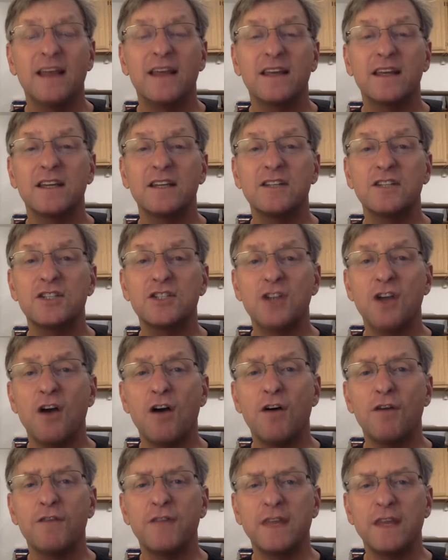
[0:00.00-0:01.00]
can
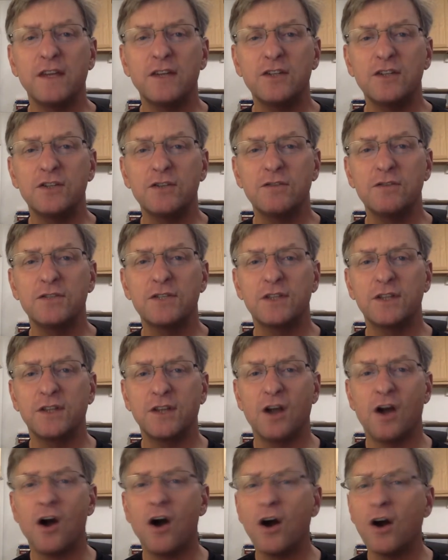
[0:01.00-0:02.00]
solve the issues, the
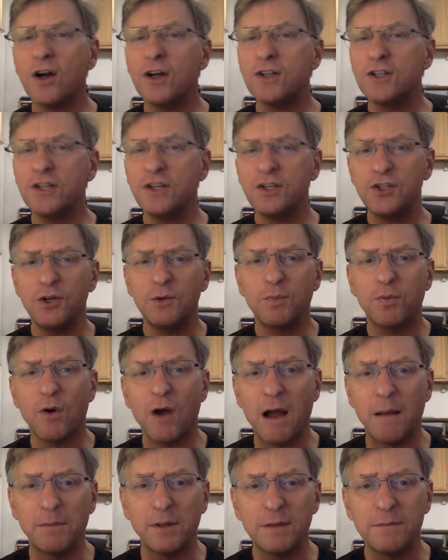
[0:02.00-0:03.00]
hard tissue
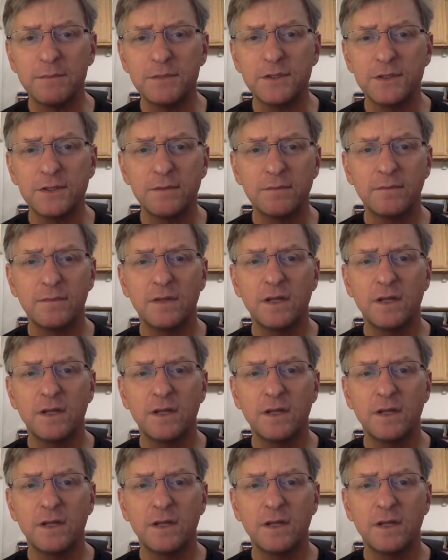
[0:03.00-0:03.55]
problems,